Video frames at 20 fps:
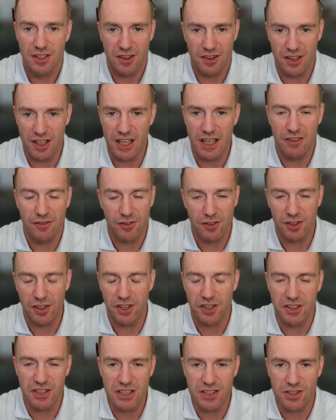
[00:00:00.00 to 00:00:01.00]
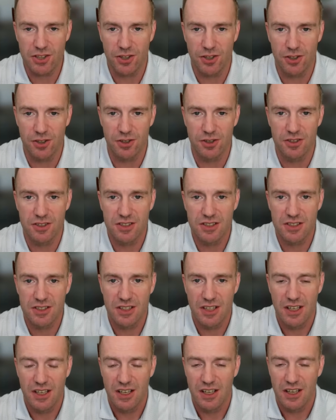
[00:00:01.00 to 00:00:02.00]
they have cleared these hurdles
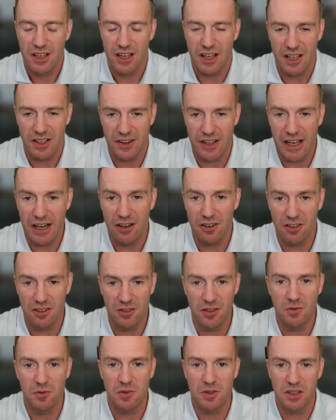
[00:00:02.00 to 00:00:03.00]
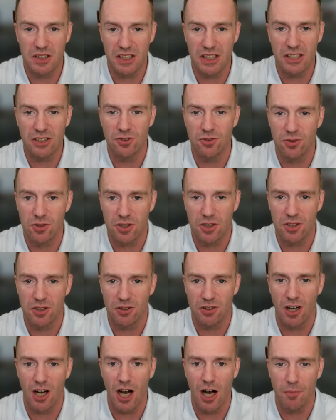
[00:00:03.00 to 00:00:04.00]
and they are getting
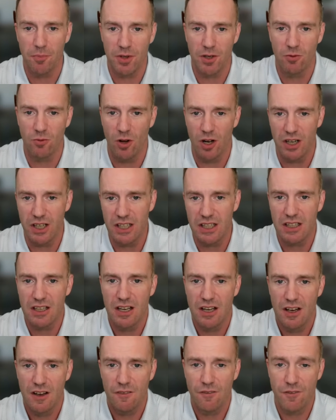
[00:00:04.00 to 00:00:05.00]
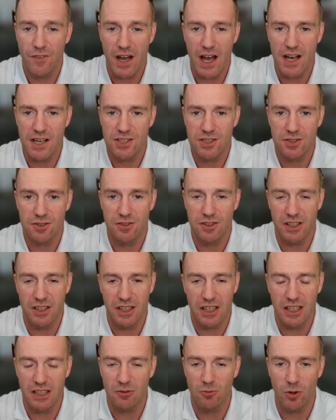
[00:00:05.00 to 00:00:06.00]
nuclear up and running faster than
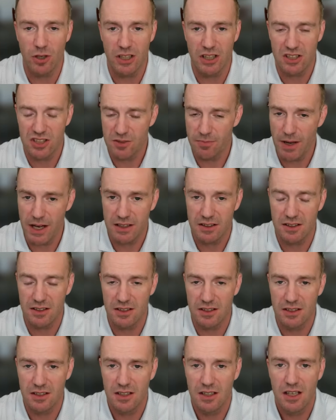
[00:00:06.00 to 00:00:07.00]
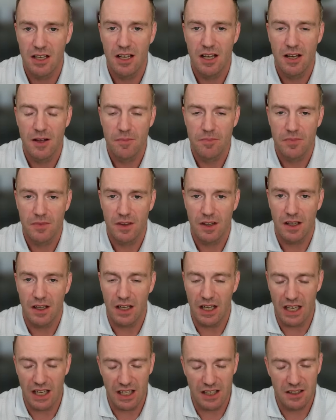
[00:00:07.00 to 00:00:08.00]
anyone expected.
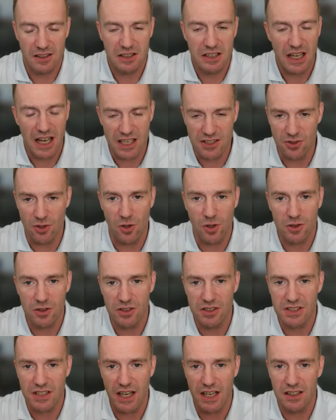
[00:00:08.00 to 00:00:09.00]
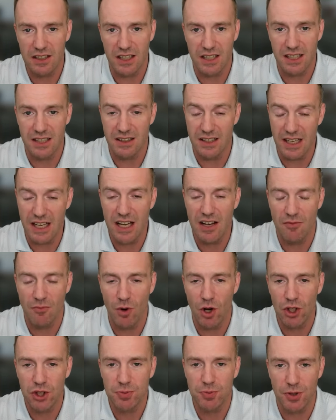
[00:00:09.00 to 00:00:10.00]
And as Oklo has highlighted, they have
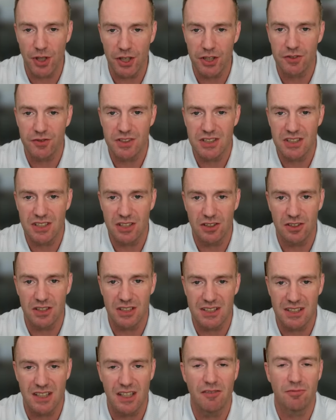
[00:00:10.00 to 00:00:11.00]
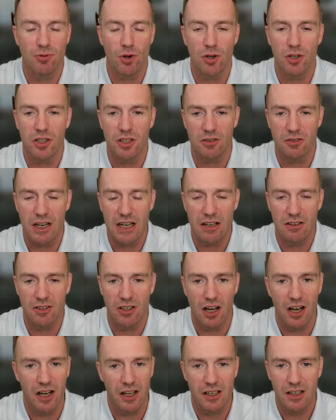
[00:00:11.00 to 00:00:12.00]
multiple other facilities that they've broken ground
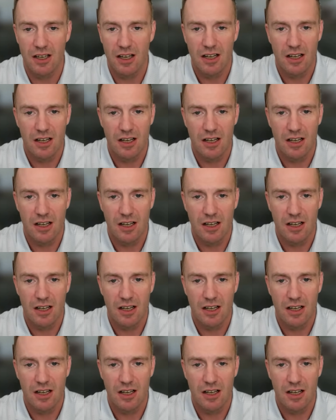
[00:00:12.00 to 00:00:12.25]
on.